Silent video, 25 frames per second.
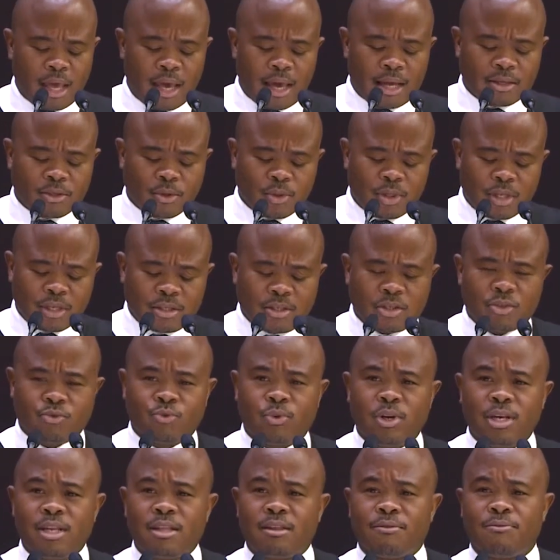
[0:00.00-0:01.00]
And so this is
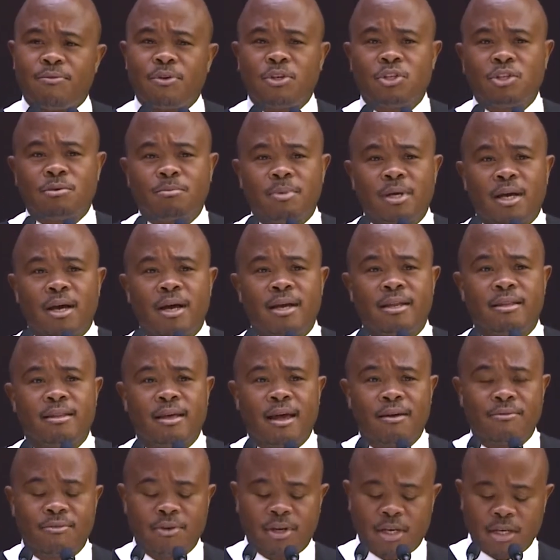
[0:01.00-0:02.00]
really the vision behind
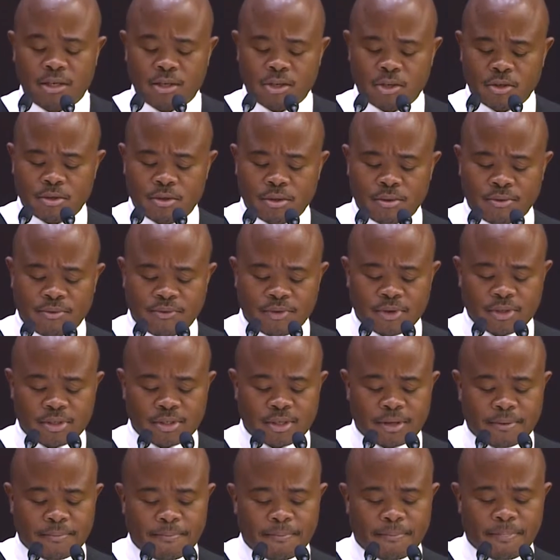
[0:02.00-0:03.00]
the African Leadership
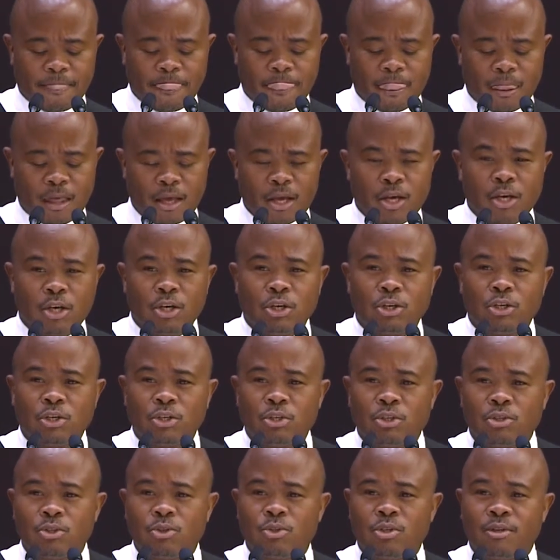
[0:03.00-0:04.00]
University,
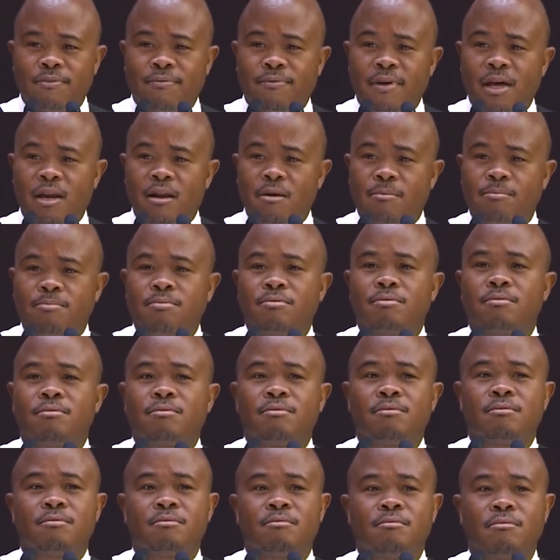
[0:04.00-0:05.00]
to develop
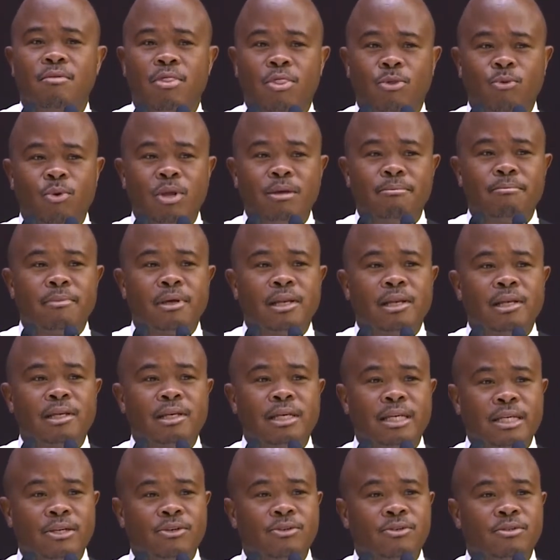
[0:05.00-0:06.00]
3
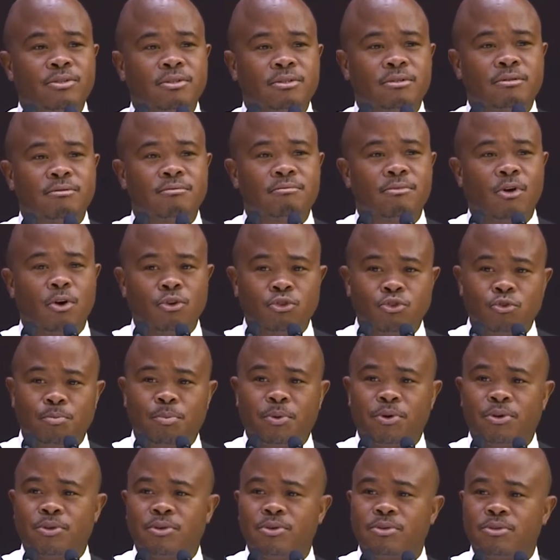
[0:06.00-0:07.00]
million leaders,
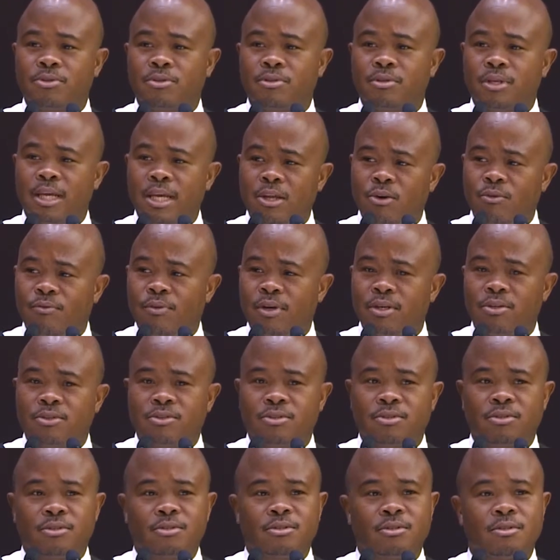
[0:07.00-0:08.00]
entrepreneurs,
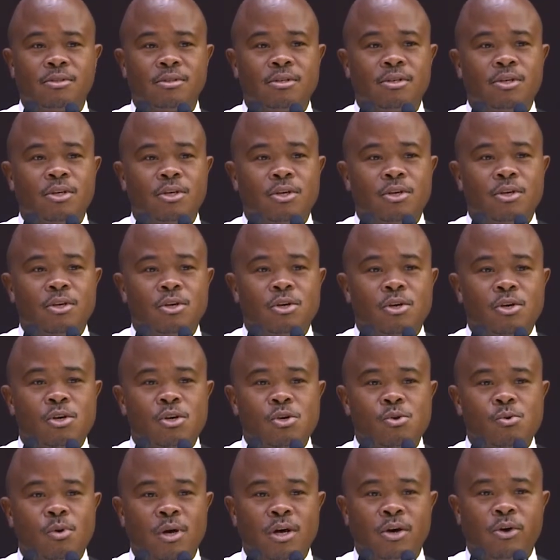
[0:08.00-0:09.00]
innovators,
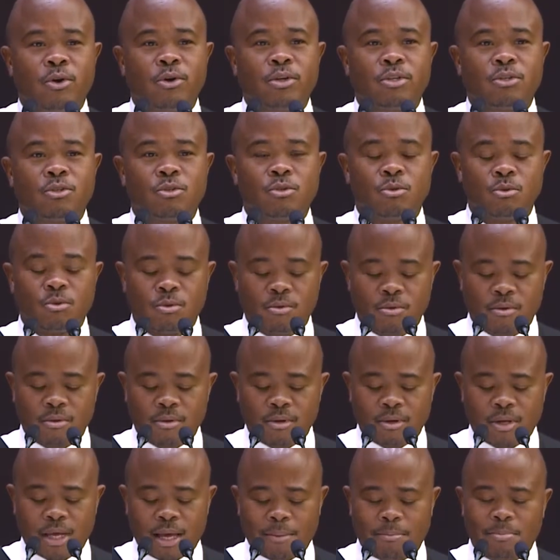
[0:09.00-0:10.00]
who are going to
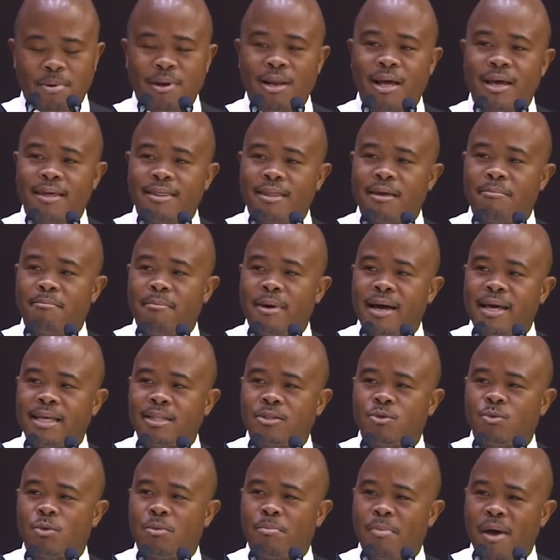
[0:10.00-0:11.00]
apply their
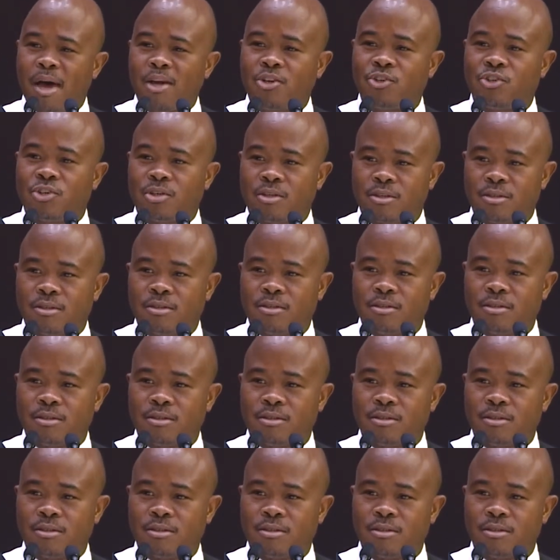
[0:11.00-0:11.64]
minds with passion